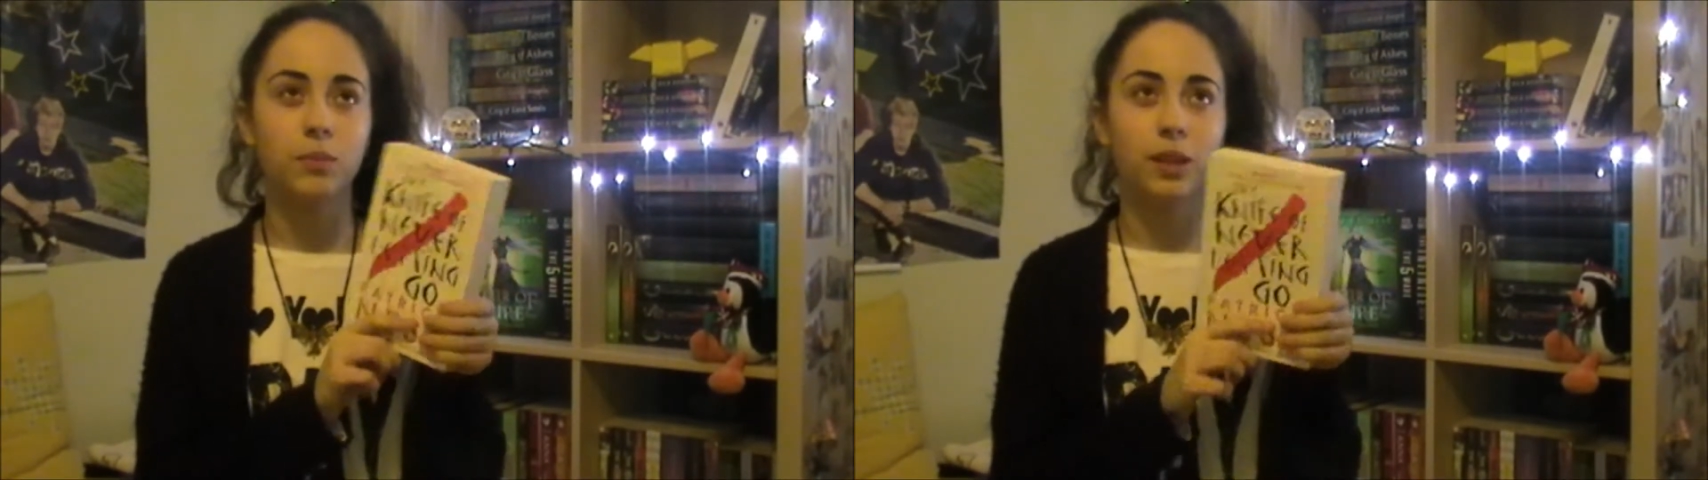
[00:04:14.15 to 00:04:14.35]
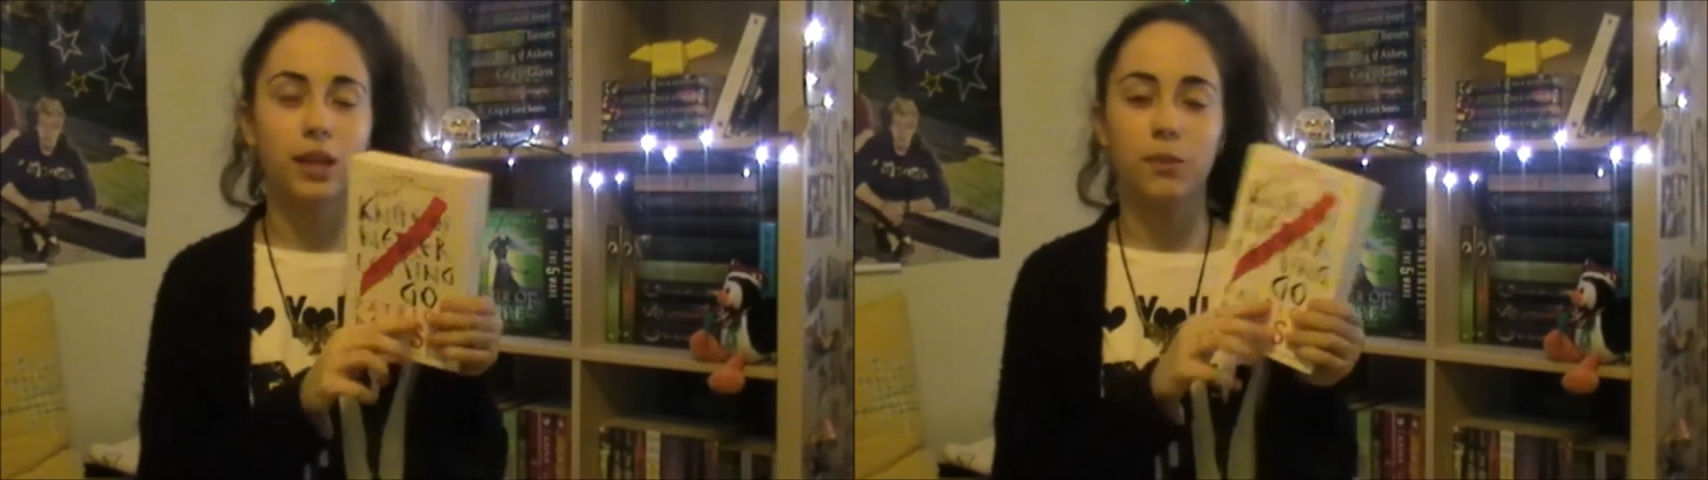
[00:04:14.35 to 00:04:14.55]

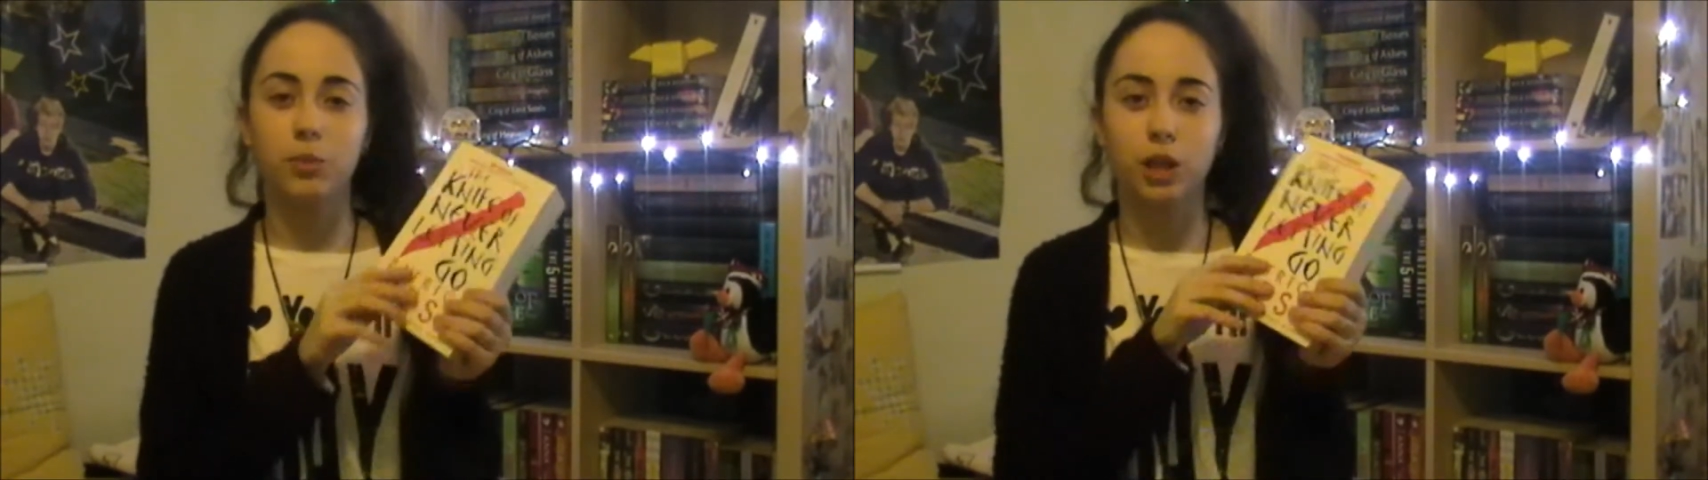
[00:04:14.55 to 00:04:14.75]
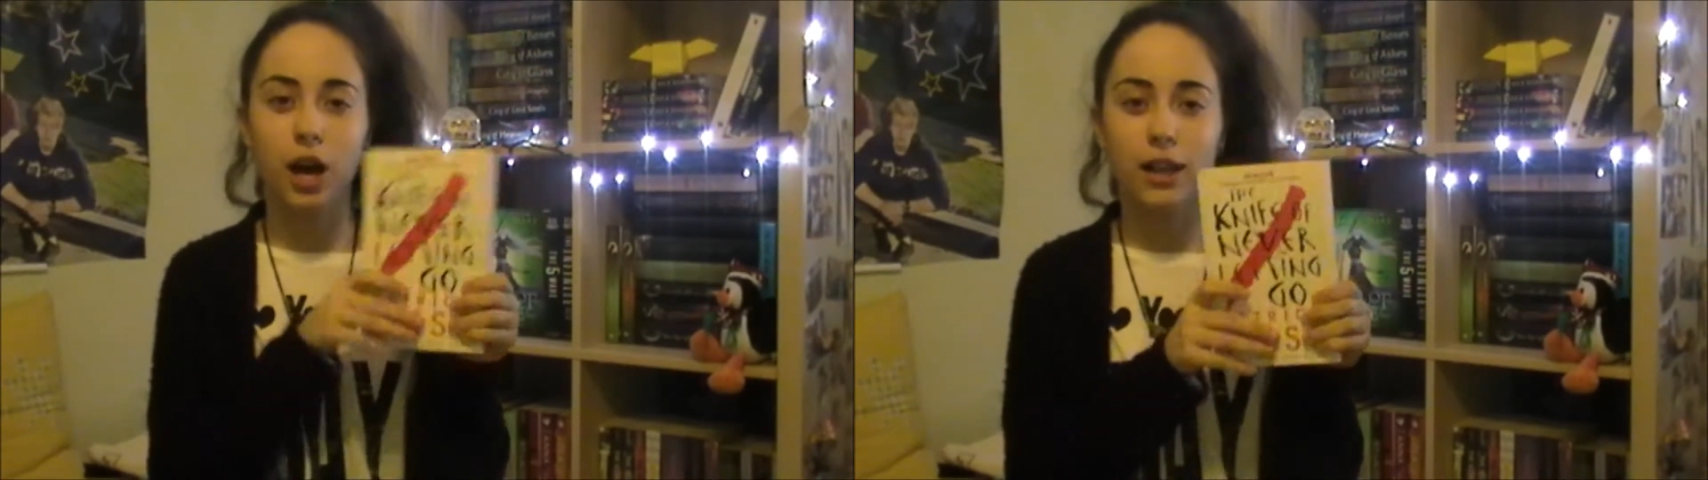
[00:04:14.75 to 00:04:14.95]

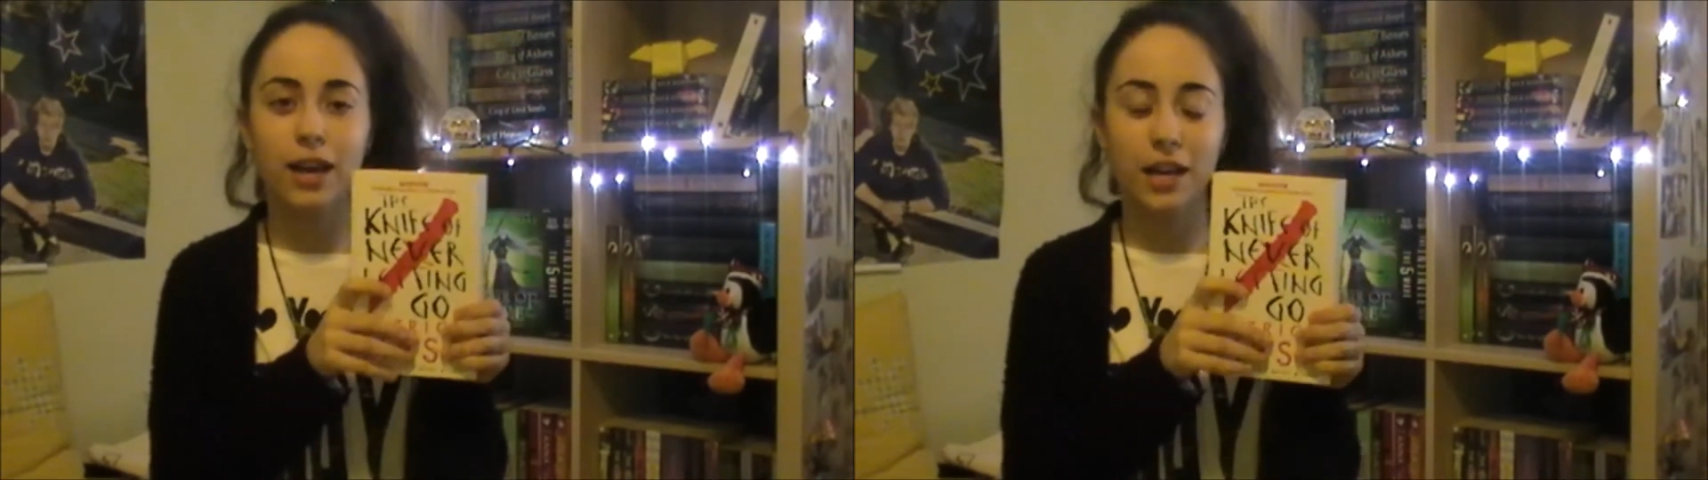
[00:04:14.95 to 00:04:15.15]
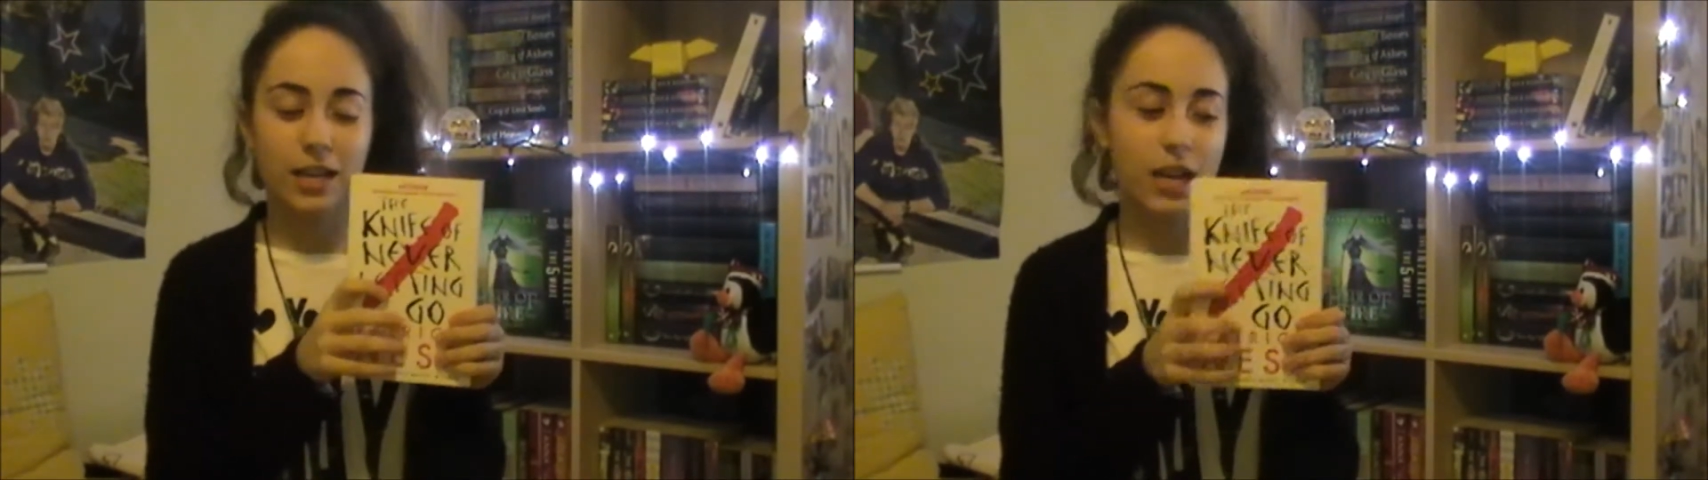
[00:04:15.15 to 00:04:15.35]
like plot
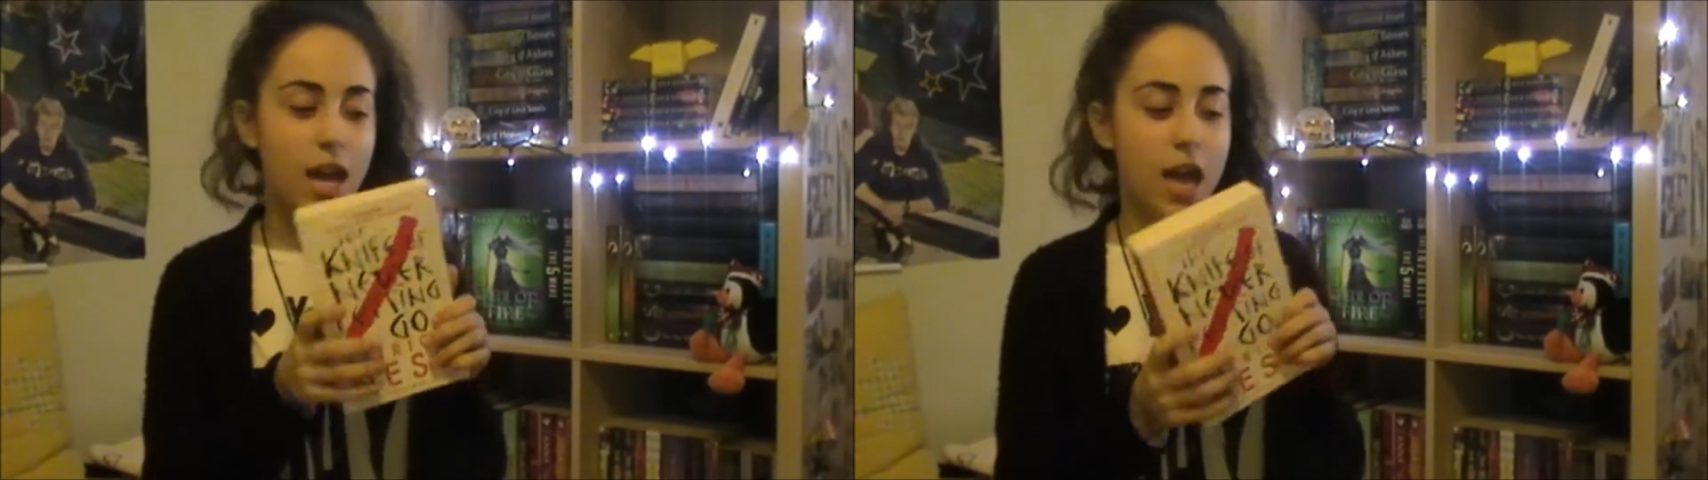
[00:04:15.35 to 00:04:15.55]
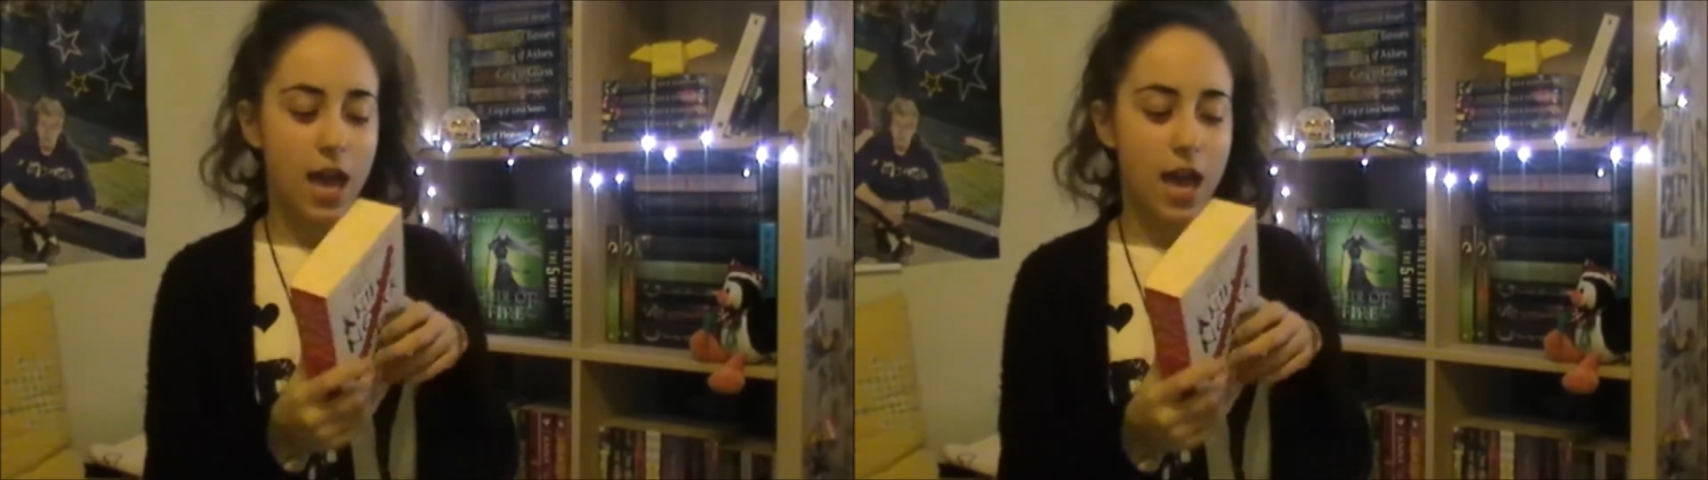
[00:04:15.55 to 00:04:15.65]
line.